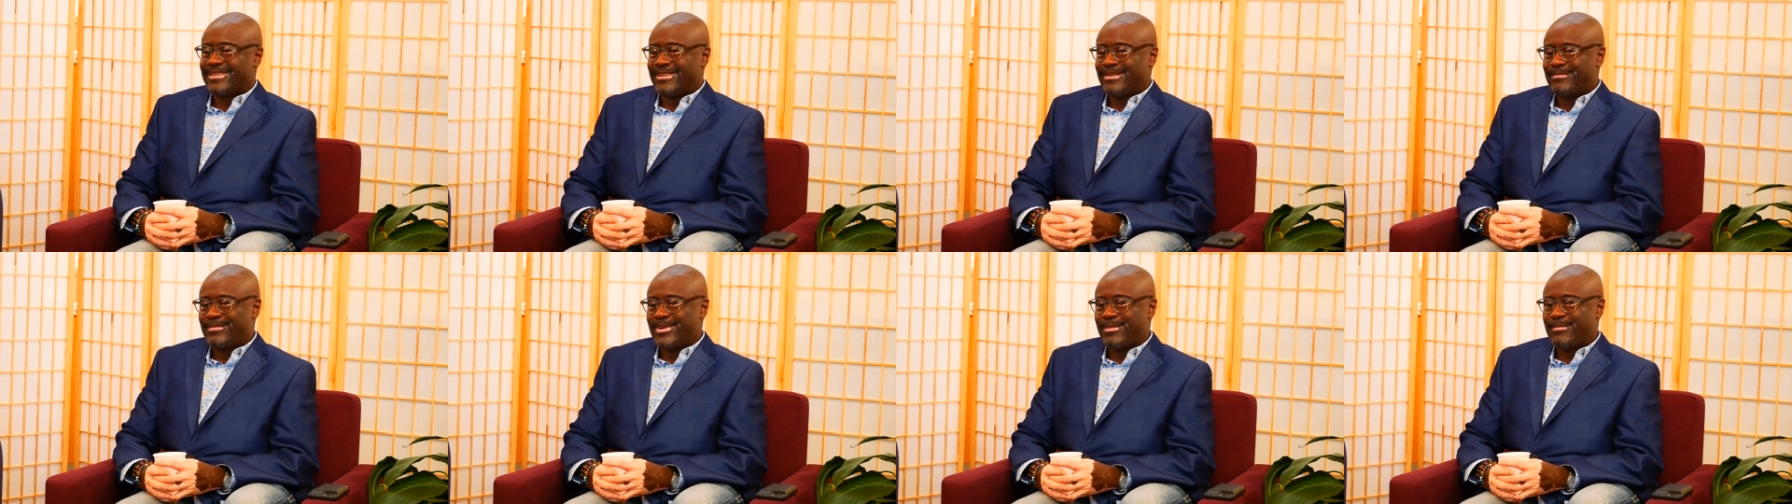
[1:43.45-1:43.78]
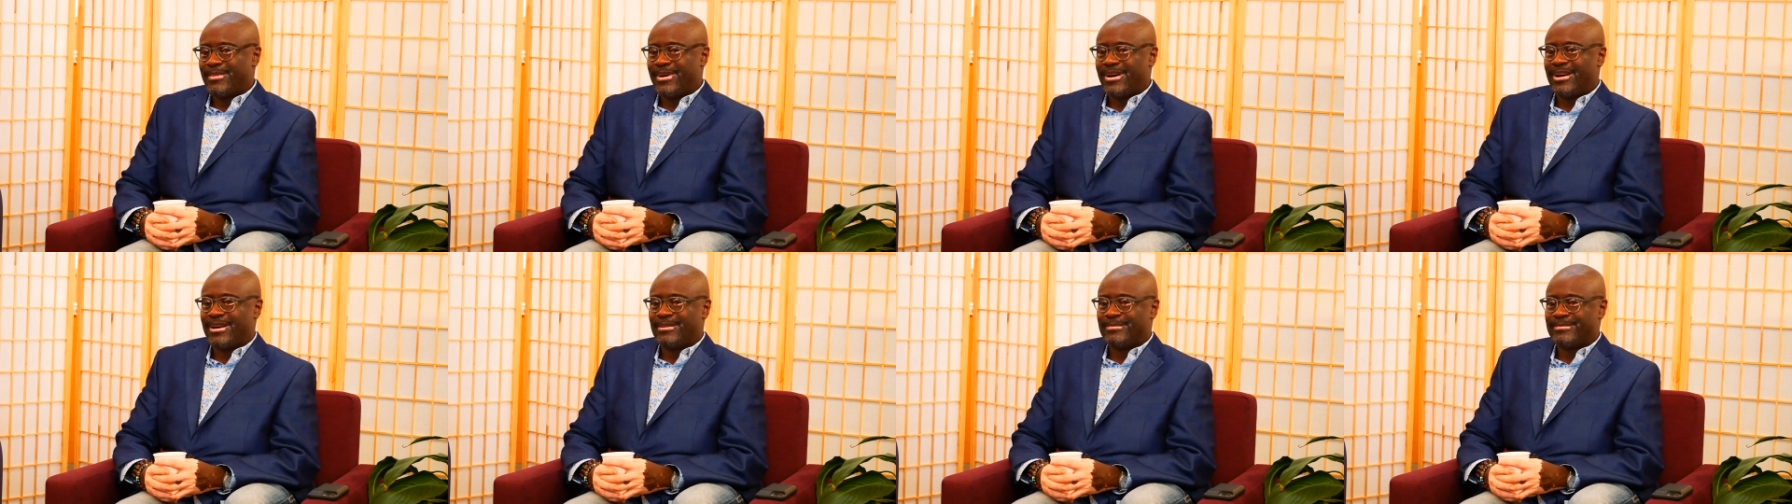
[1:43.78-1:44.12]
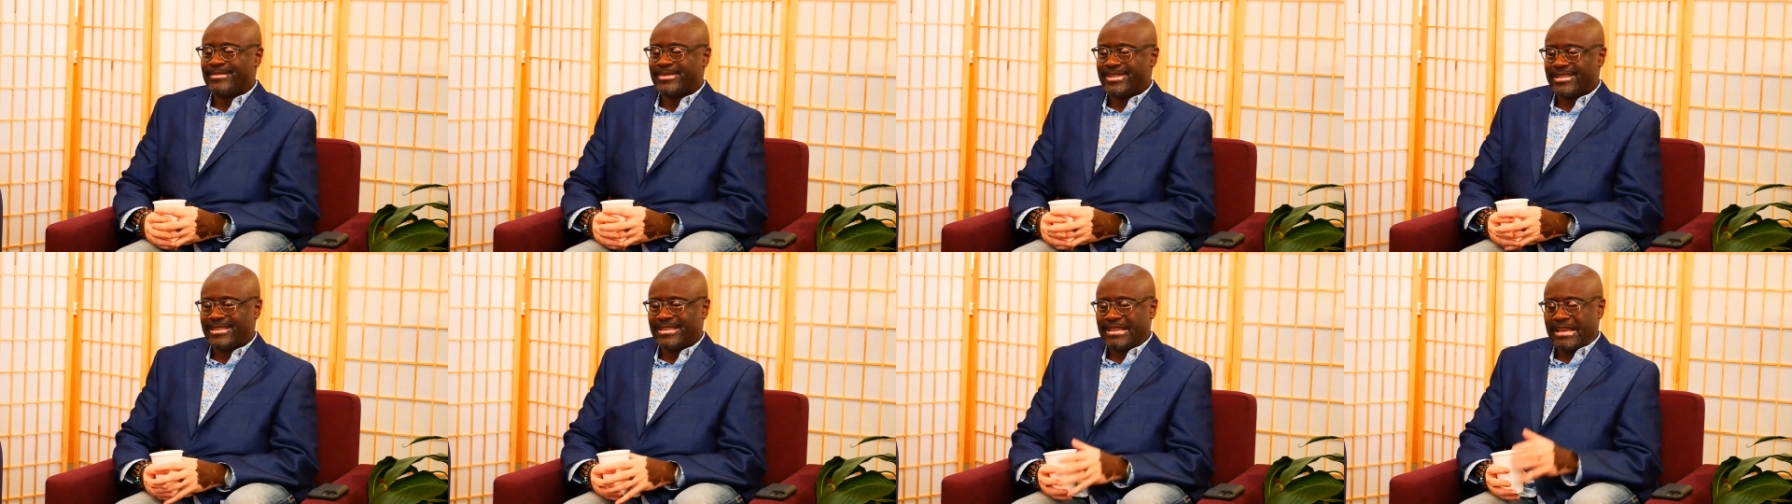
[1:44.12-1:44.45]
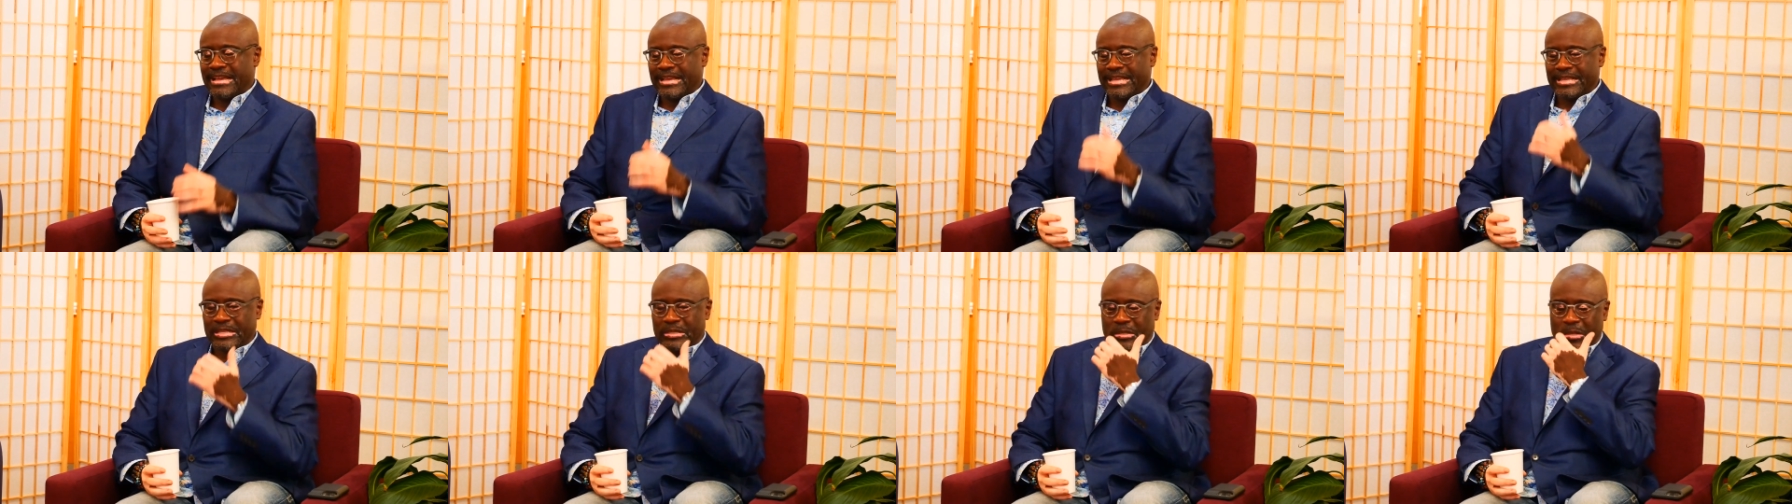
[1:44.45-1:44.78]
Uh, my mom,
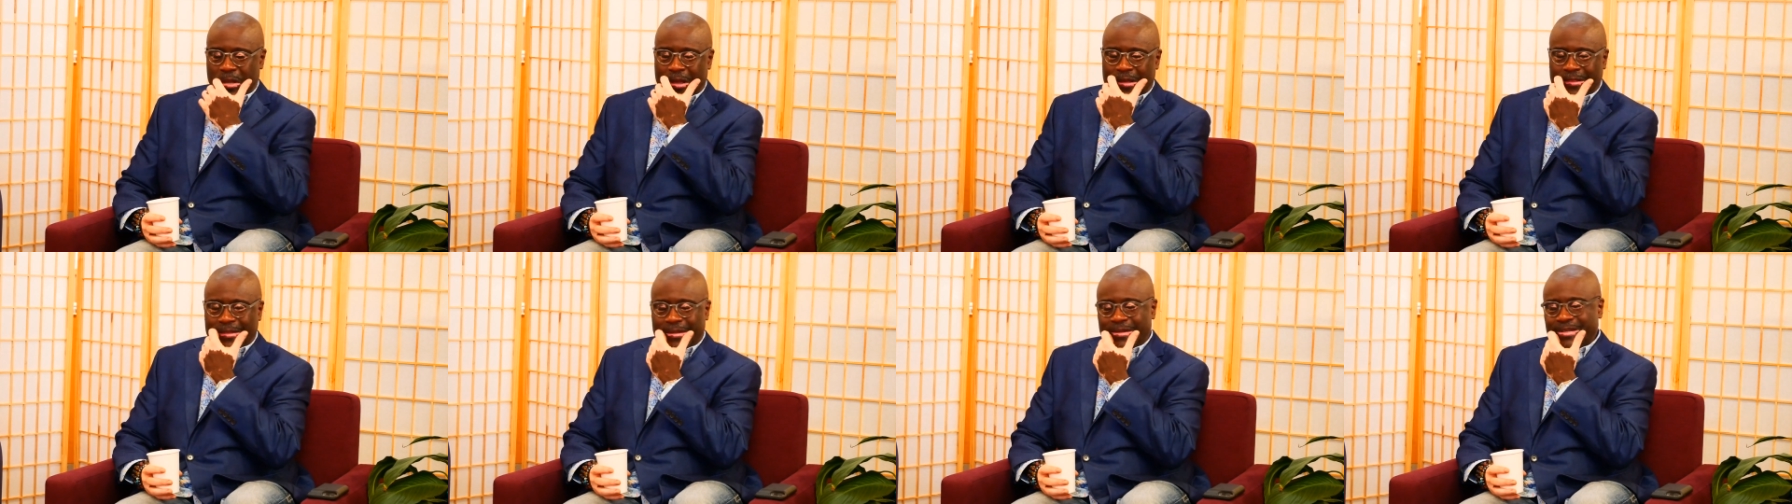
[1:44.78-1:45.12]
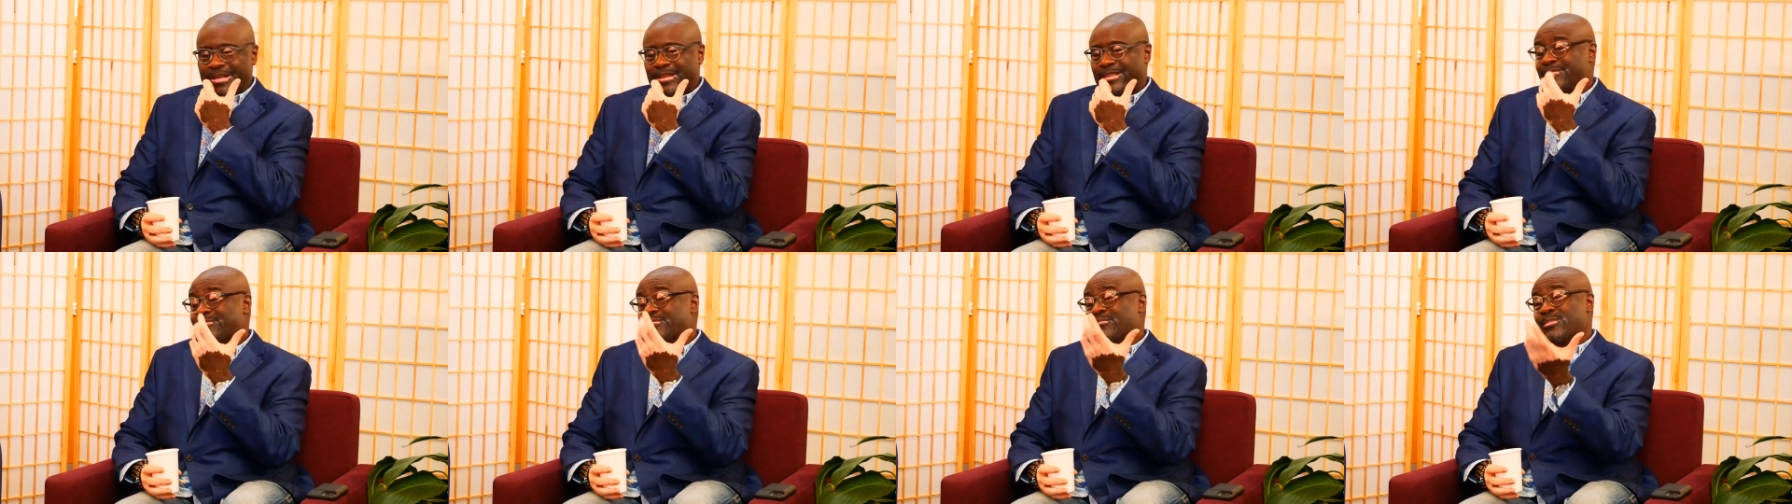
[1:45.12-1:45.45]
I, I learned the